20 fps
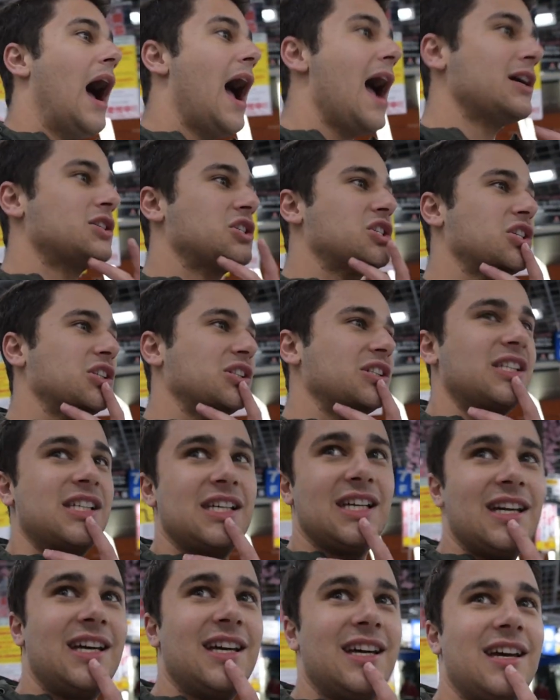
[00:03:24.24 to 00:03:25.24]

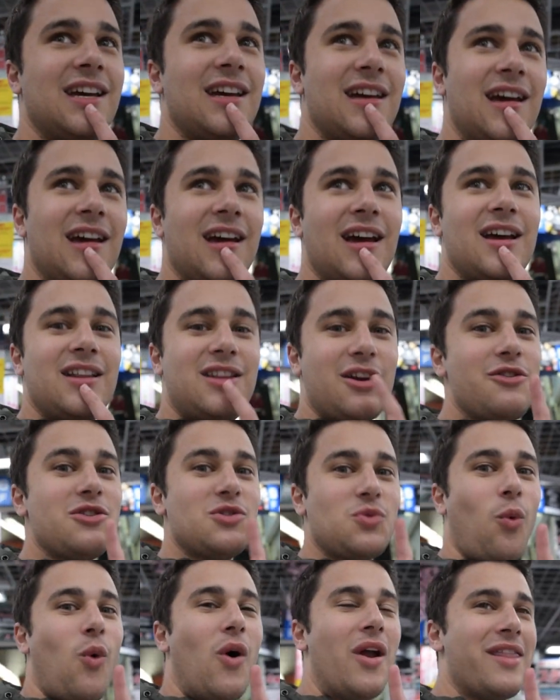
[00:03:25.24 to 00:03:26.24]
Actually, there
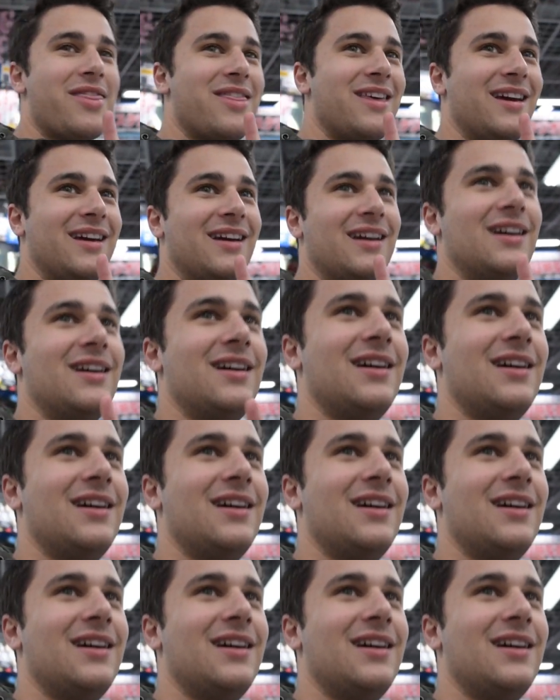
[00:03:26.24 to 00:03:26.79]
is one thing.